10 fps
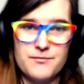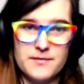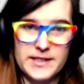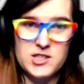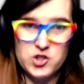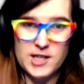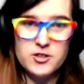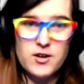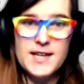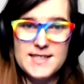like,
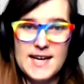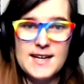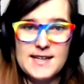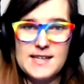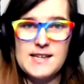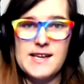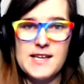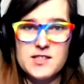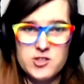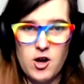gender identity
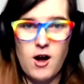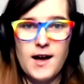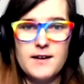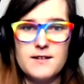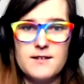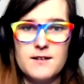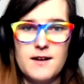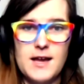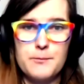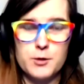is not
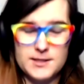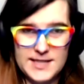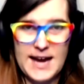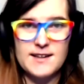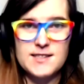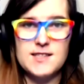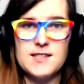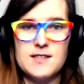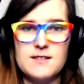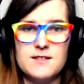a
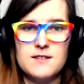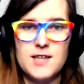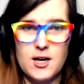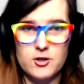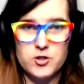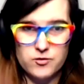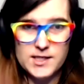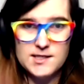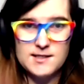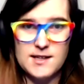protected
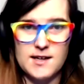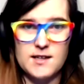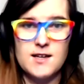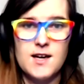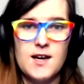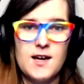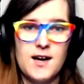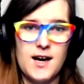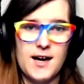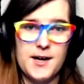characteristic.
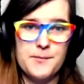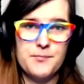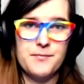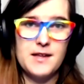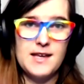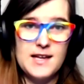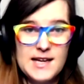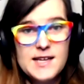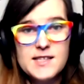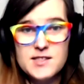It
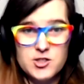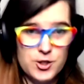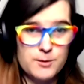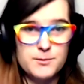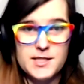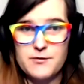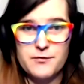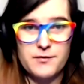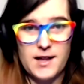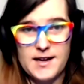is in terms
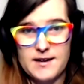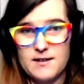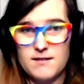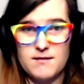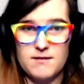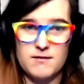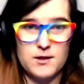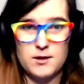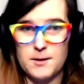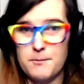of like the